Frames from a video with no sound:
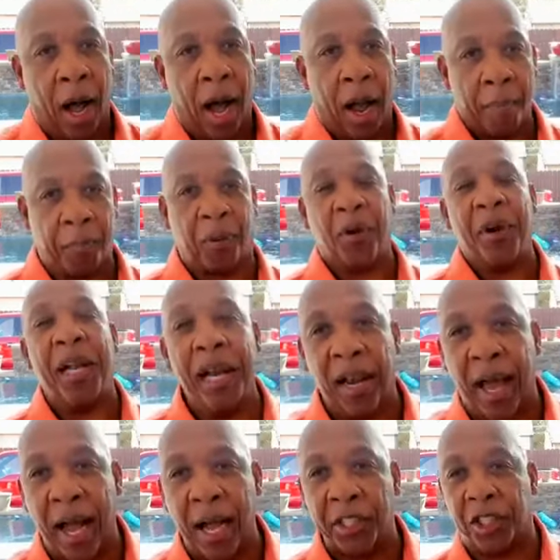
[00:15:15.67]
I'm
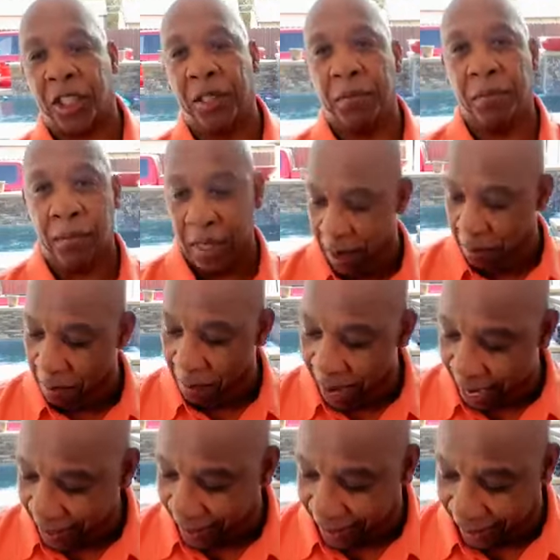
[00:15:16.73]
pre-launching
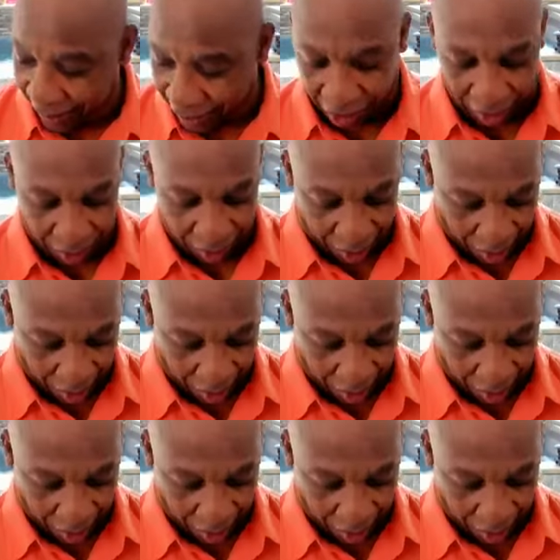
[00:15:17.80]
my digital